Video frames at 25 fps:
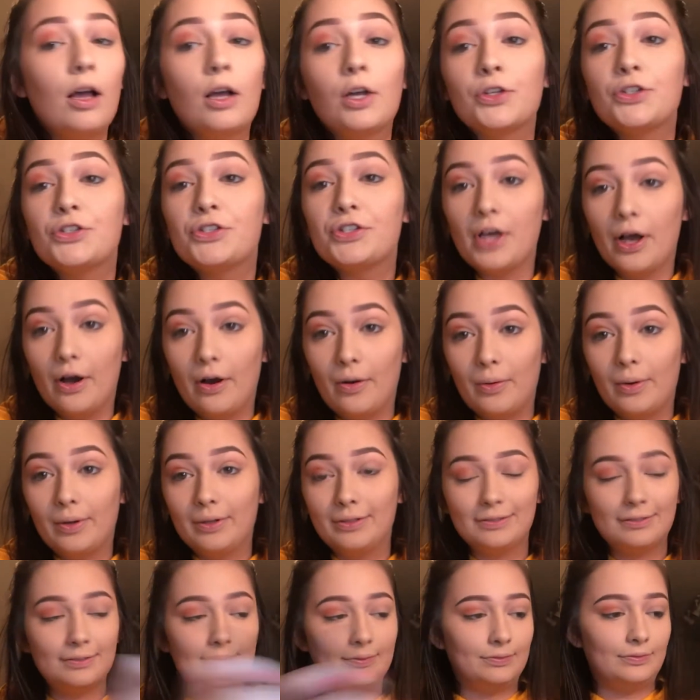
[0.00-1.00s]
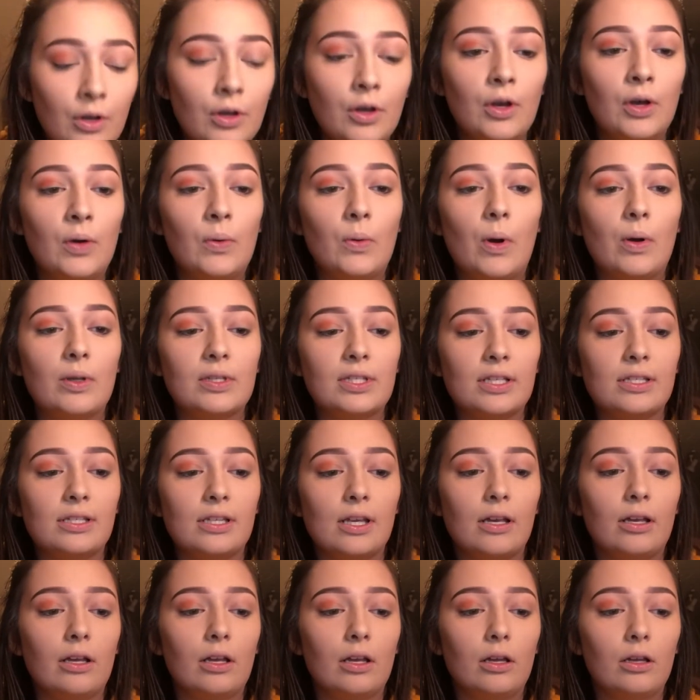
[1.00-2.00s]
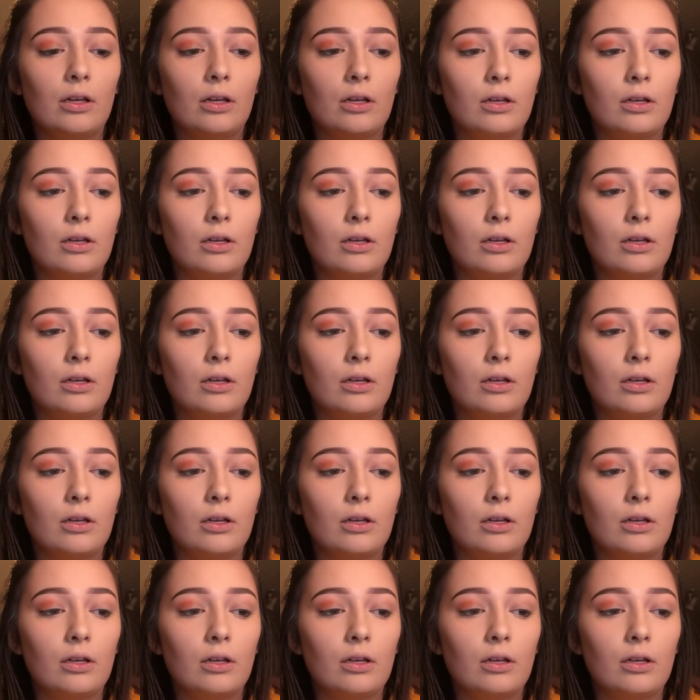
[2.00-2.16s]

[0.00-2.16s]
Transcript: So, what was I saying?